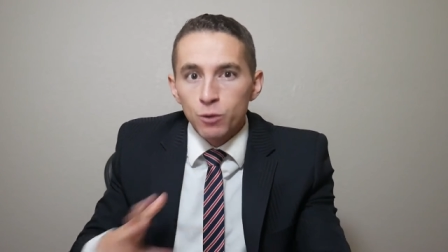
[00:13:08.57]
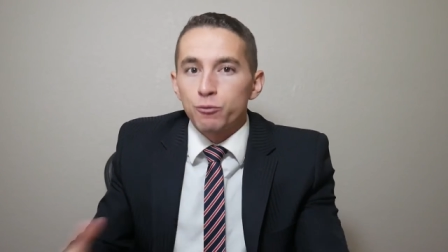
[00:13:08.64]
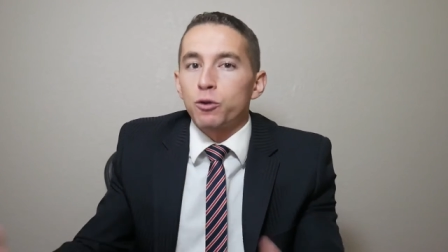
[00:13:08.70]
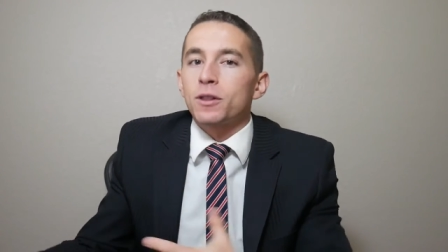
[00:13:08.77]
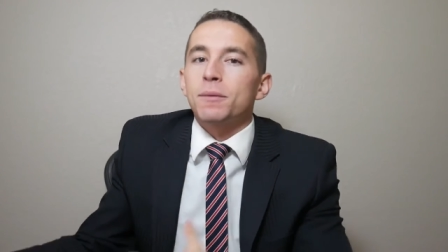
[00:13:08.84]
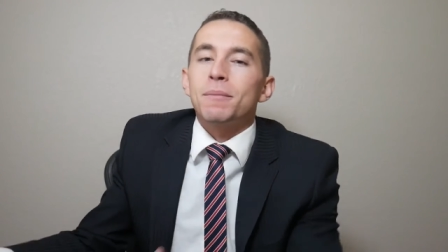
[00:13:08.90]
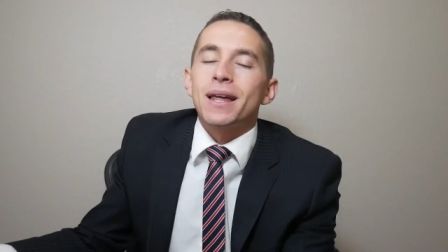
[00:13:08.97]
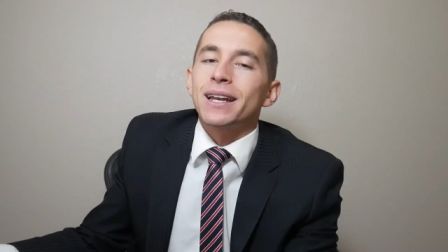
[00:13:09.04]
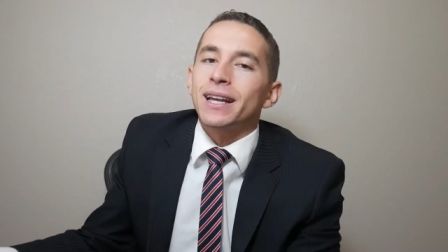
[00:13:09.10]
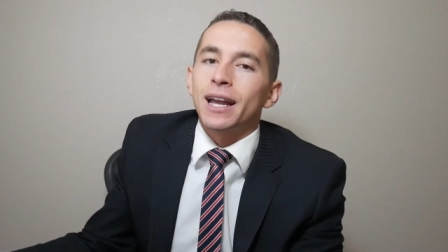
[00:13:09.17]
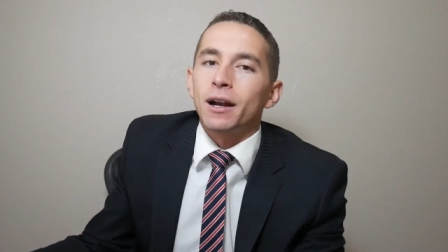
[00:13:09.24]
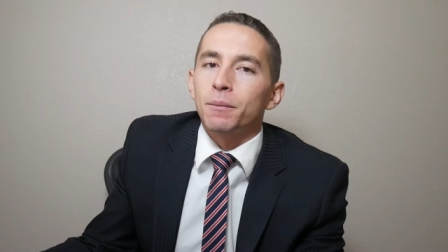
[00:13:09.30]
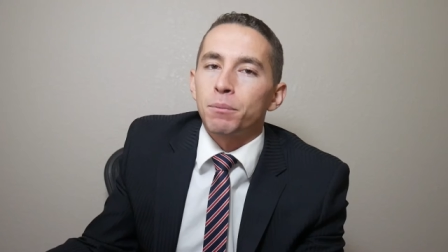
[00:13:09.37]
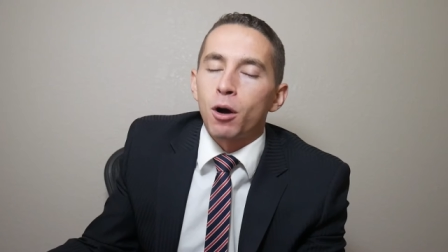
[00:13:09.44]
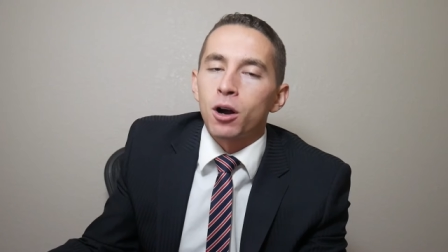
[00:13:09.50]
for the
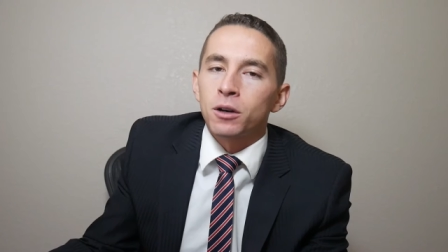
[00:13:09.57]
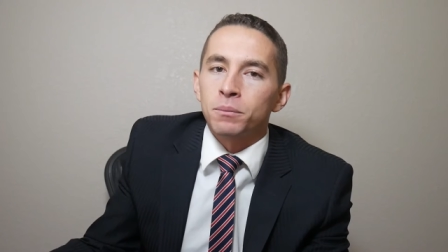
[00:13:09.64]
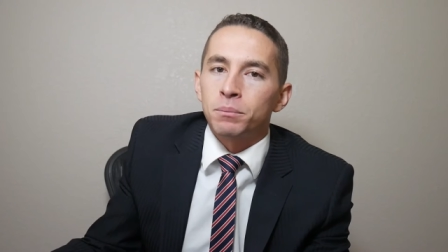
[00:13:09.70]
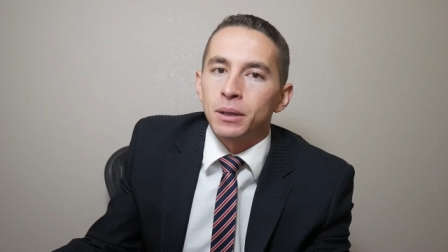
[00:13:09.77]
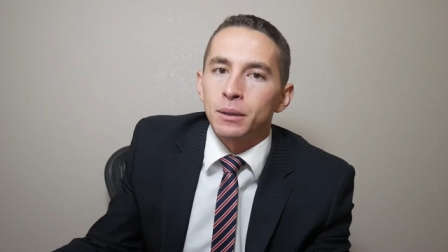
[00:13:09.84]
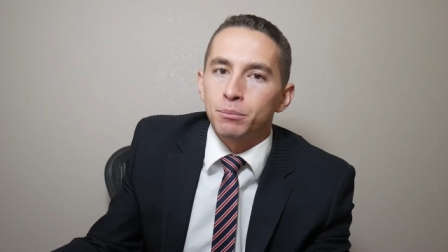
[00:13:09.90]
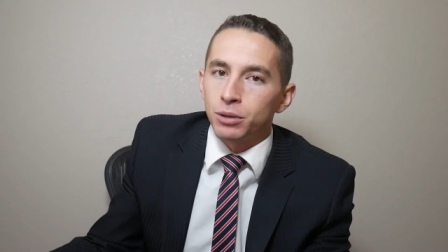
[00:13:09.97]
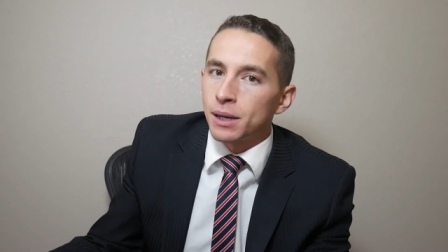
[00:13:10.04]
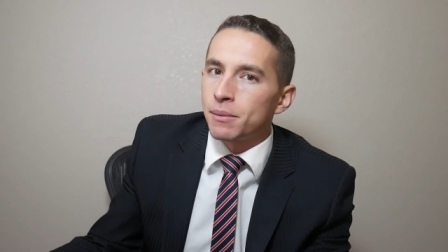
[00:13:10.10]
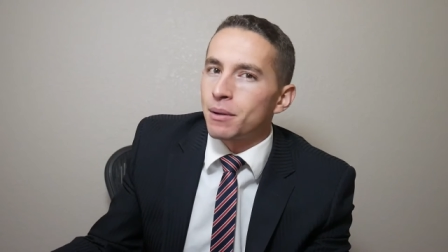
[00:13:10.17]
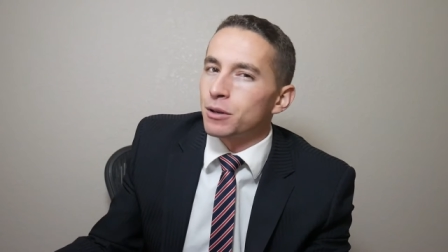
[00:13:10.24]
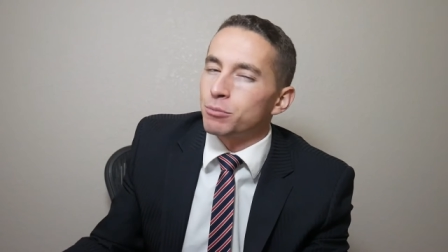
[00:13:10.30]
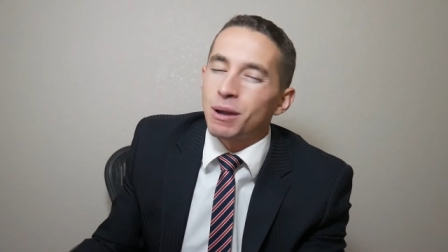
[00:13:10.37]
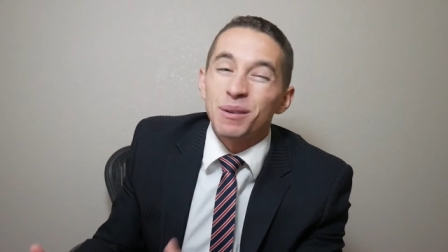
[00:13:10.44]
Medicare Part B premiums.